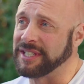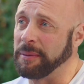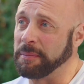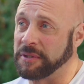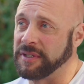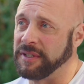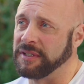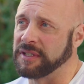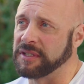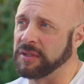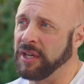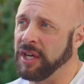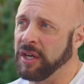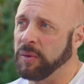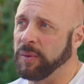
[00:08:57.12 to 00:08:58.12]
substance
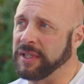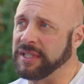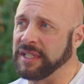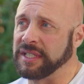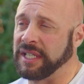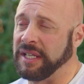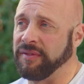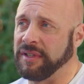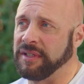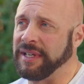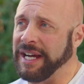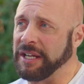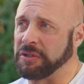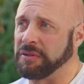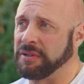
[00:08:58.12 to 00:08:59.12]
which isn't even
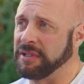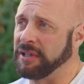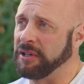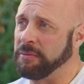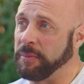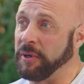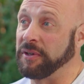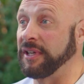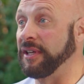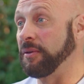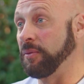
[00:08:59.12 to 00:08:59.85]
natural to your own body,